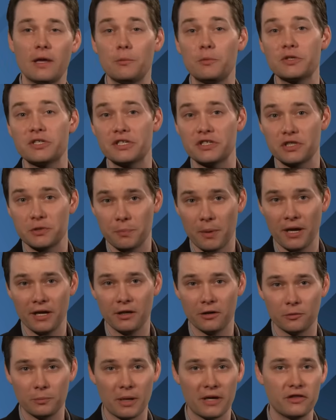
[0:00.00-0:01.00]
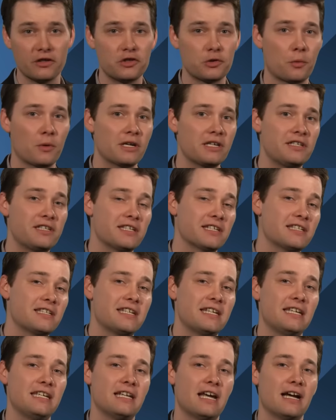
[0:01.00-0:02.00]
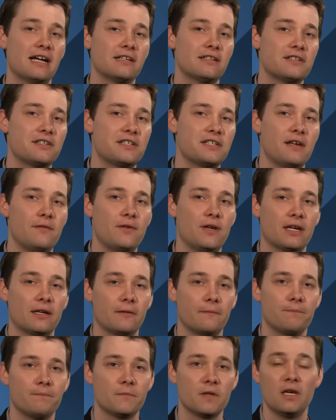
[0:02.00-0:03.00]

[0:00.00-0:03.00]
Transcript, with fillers: that was inspired by the twenty sixteen Honda Civic.